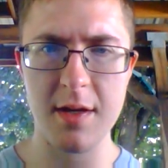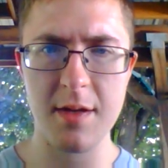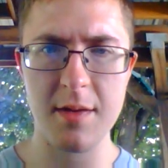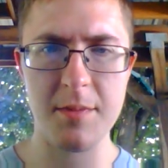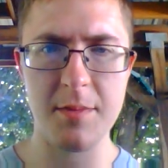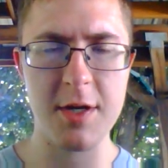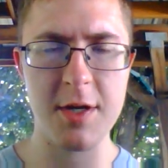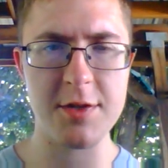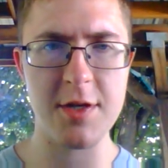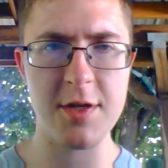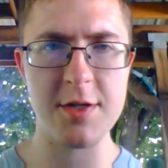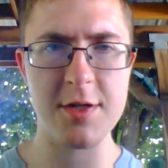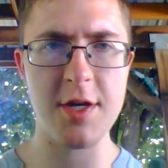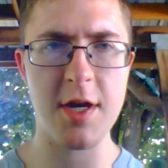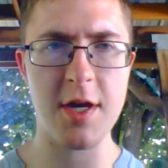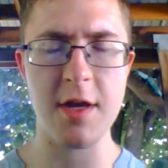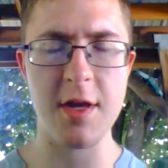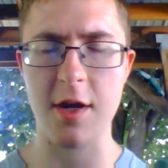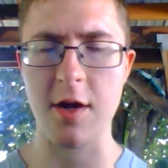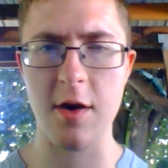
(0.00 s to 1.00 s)
because they say
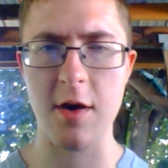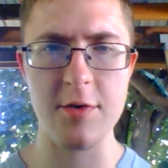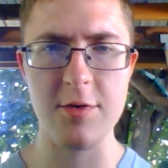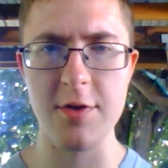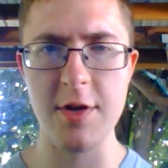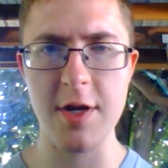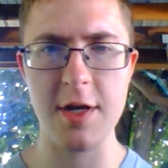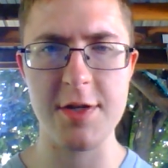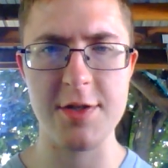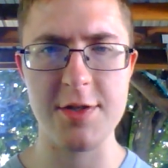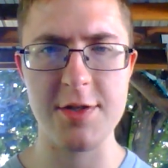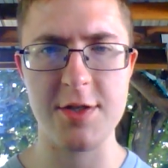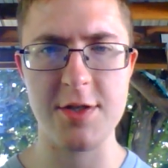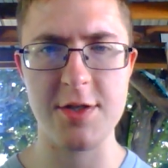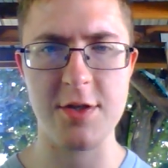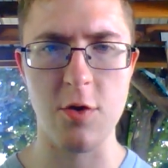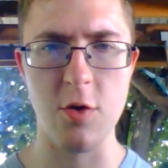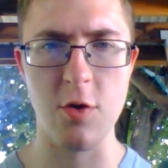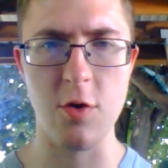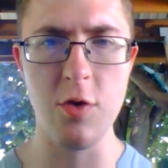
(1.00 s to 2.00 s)
that contradicts.
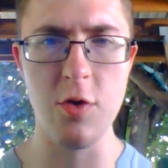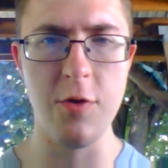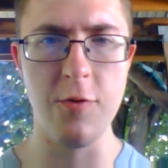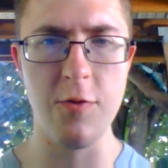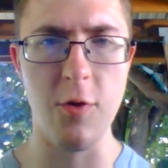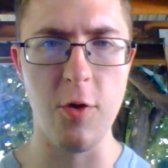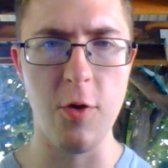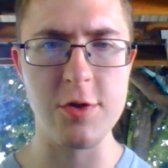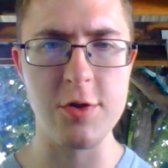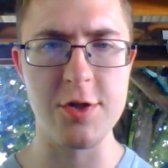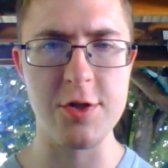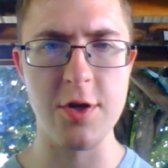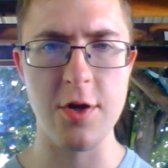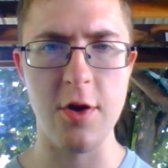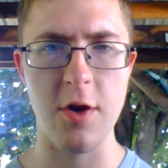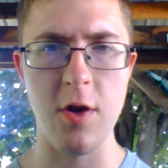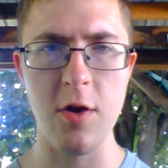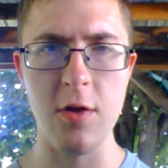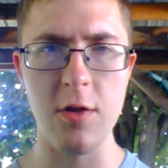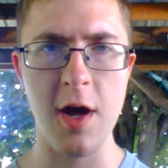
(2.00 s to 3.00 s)
Oh, the Force is in
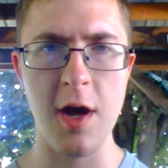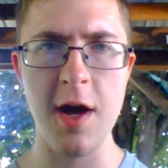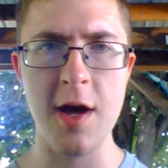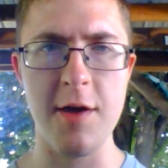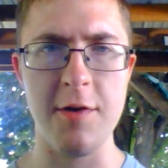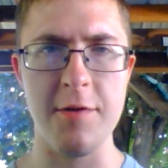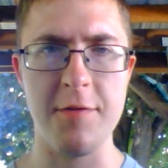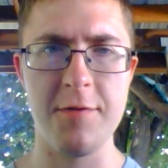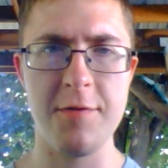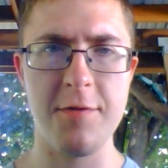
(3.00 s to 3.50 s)
all life.